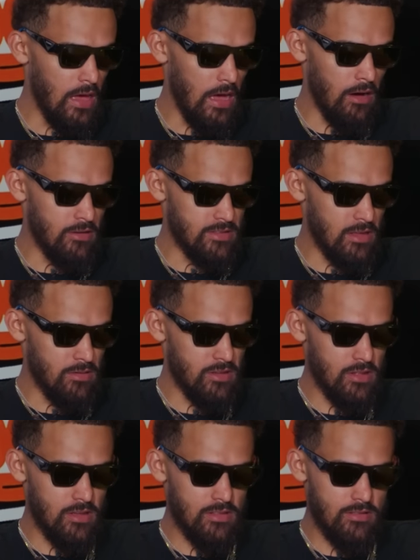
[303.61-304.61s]
I was
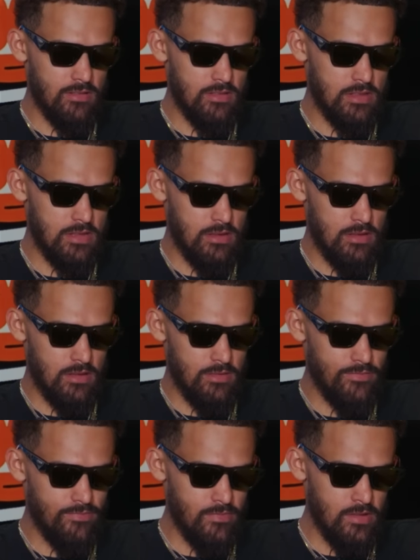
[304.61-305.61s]
able to
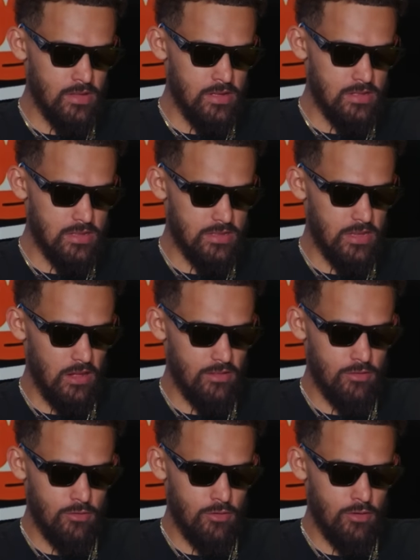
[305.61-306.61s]
talk
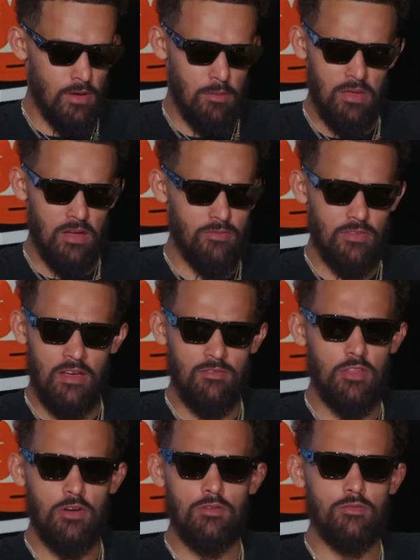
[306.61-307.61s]
to them. I mean, I've
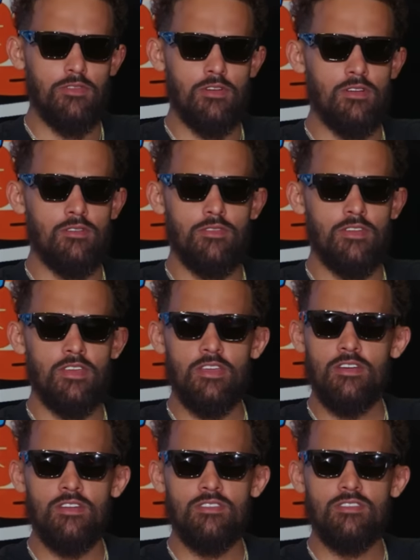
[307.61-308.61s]
known them for
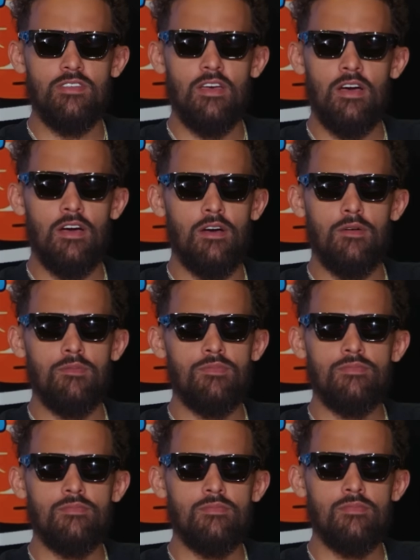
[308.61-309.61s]
years.
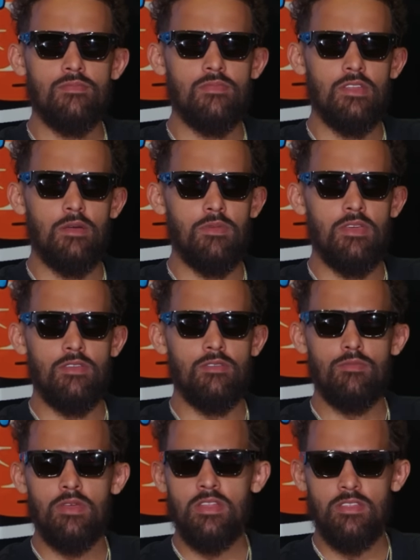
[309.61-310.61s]
I
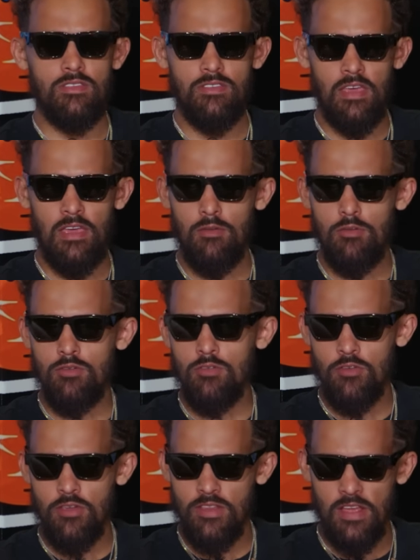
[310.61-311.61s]
mean, being in this game,
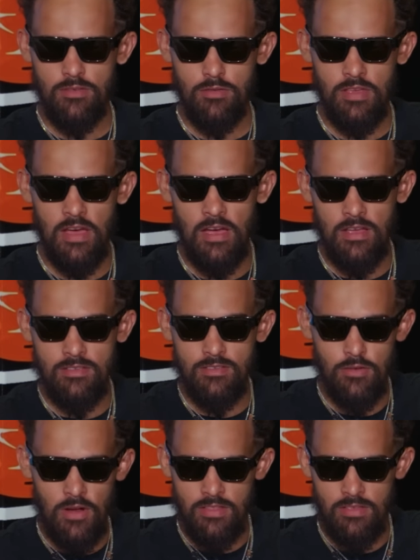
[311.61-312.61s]
you connect with guys
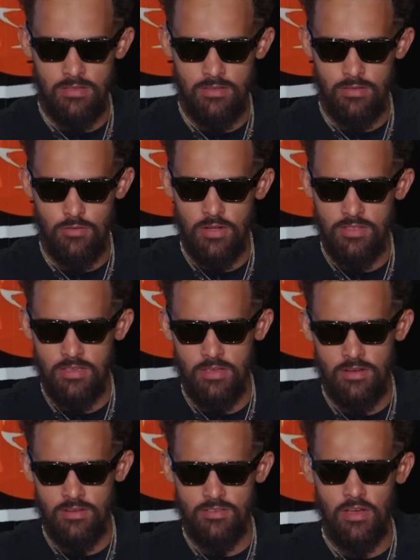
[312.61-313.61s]
throughout the
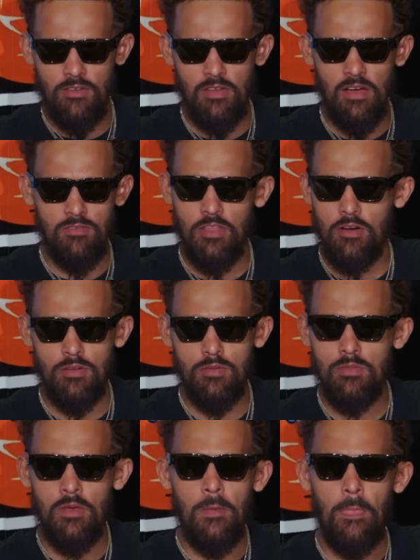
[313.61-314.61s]
year. So I've known
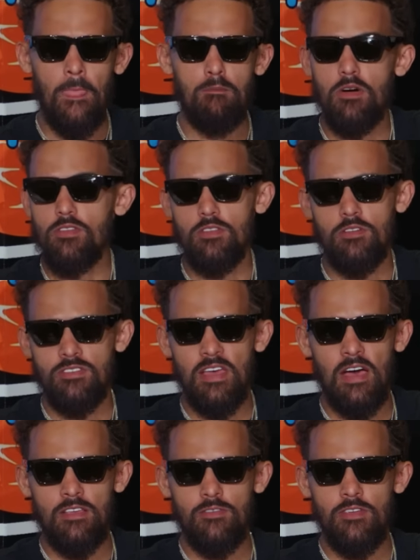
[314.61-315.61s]
them, both of those
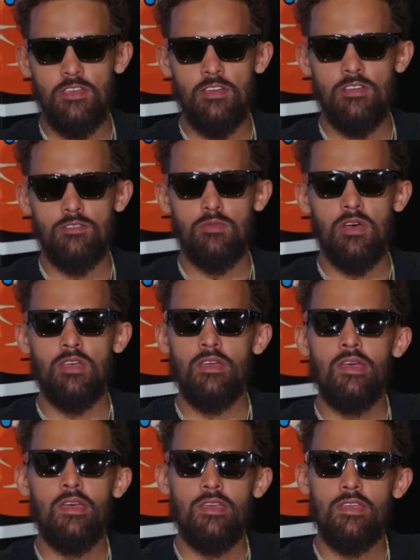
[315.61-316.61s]
guys, for years. But
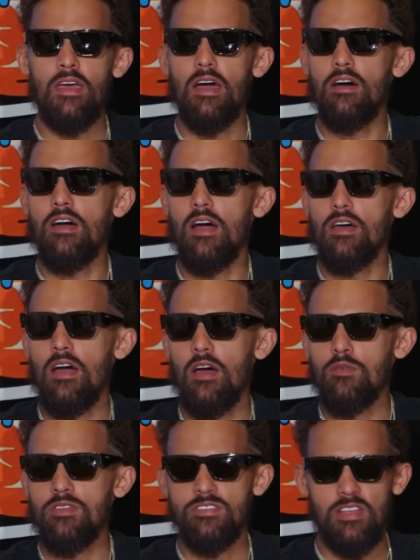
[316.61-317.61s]
yeah, I
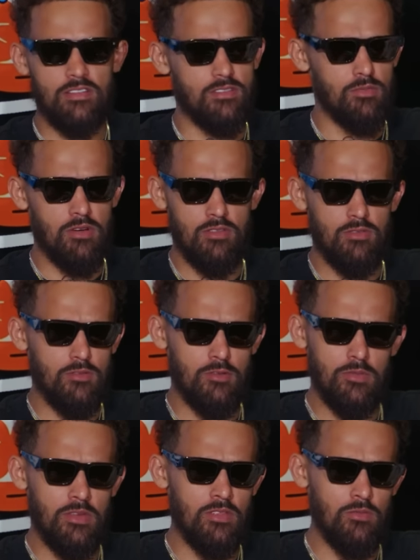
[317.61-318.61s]
reached out to both of
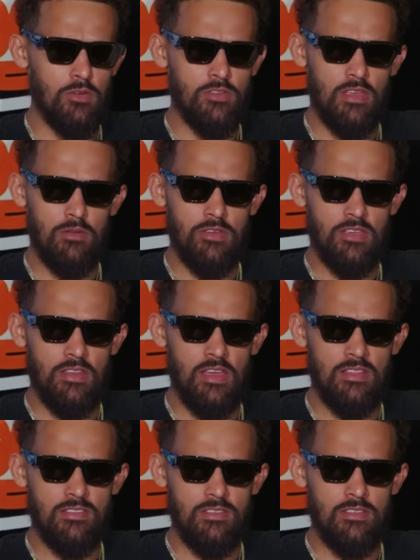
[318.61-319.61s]
them, and we was able to connect.